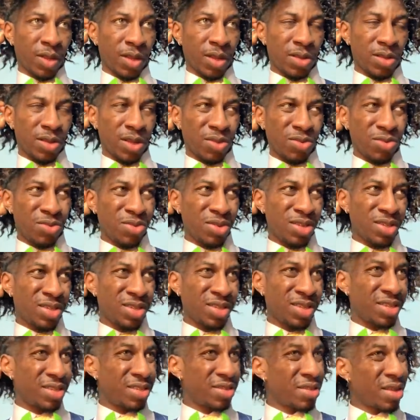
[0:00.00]
I'm like, ooh, this
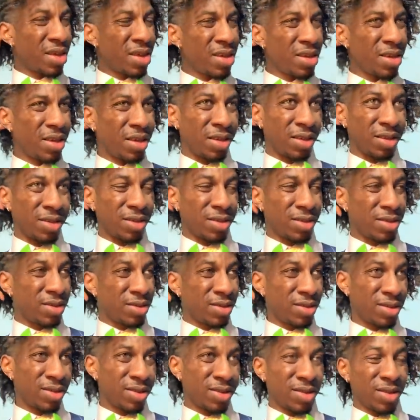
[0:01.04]
sting.
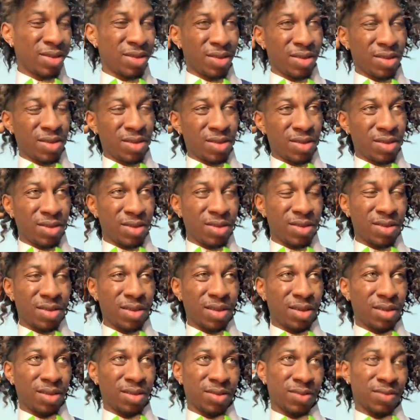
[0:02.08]

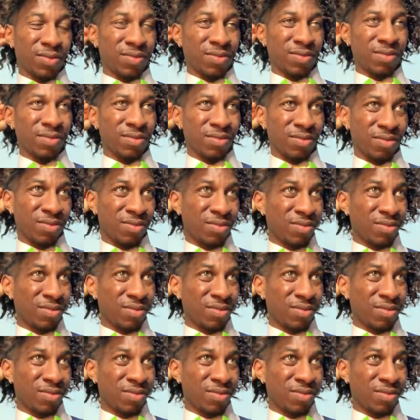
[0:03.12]
Like, hmm.